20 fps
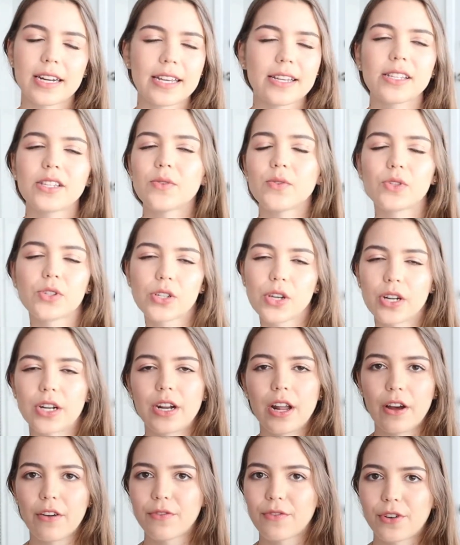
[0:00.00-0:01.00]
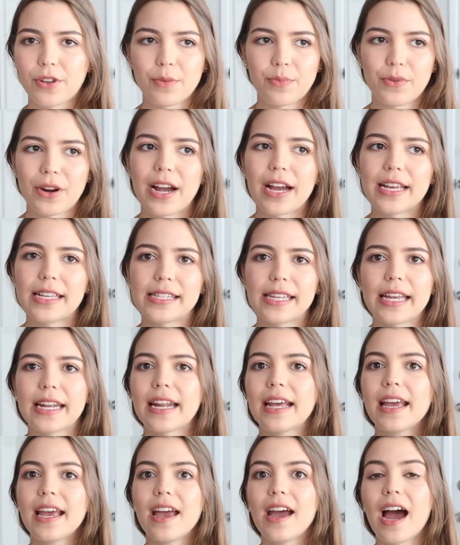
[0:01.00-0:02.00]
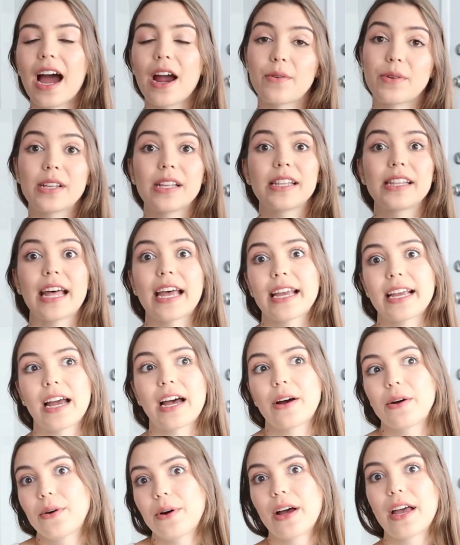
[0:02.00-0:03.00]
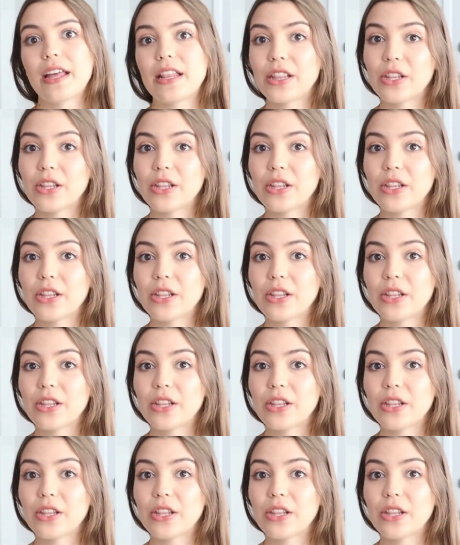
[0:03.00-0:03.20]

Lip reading: because it was good enough for the price and I really like how it